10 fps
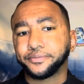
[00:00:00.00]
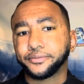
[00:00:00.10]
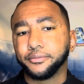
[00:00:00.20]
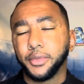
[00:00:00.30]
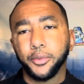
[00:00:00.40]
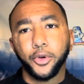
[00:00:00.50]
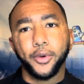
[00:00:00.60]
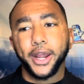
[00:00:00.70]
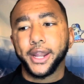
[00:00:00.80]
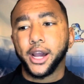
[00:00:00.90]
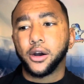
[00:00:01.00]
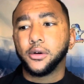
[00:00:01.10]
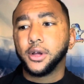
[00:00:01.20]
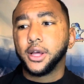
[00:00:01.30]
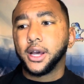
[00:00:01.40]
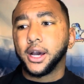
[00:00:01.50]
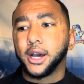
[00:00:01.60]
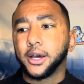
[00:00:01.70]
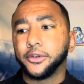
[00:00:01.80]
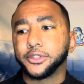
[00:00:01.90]
memory right now.
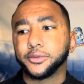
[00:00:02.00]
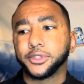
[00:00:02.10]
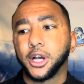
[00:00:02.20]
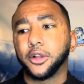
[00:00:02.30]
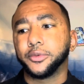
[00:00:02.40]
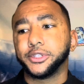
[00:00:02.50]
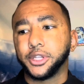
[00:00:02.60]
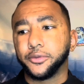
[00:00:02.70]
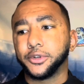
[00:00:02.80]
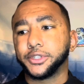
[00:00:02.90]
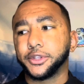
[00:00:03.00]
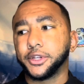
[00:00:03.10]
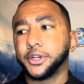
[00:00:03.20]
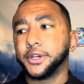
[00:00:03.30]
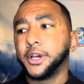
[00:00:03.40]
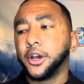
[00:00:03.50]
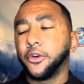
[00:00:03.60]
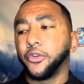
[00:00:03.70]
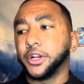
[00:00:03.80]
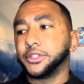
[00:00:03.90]
There's some solid receivers in the
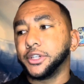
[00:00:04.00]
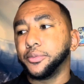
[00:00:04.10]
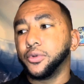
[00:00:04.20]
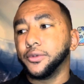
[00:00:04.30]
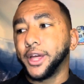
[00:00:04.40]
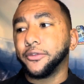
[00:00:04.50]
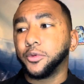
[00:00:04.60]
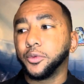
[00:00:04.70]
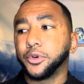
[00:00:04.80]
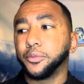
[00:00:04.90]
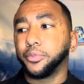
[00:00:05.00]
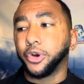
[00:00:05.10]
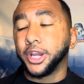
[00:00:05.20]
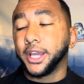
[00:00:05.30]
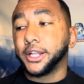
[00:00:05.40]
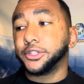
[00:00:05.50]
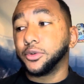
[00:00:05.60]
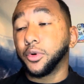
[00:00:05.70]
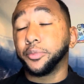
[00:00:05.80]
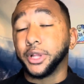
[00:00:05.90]
free agency pool that if we want to bring in to
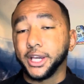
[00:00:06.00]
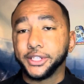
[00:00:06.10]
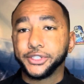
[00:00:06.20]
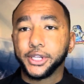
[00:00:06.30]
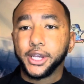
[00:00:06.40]
replace